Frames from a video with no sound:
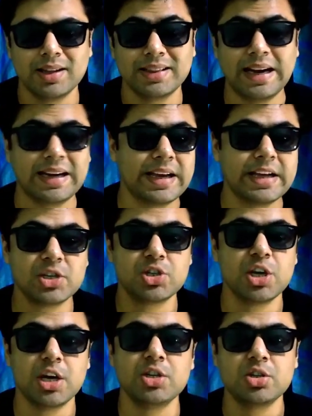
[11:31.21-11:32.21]
that can
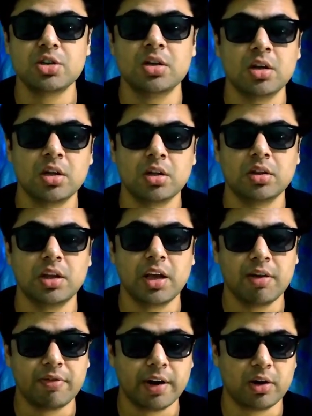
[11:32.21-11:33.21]
change the
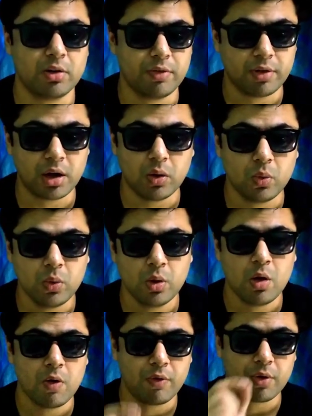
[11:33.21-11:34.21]
effect of Rahu
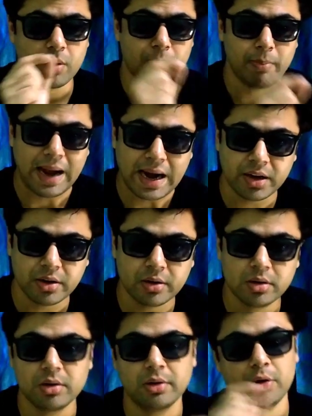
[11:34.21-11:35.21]
from bad
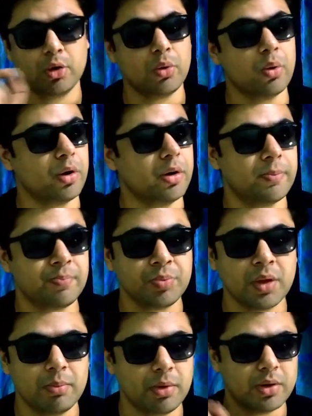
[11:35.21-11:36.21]
to good.
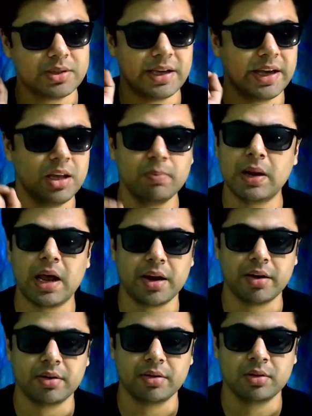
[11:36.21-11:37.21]
Because any planet,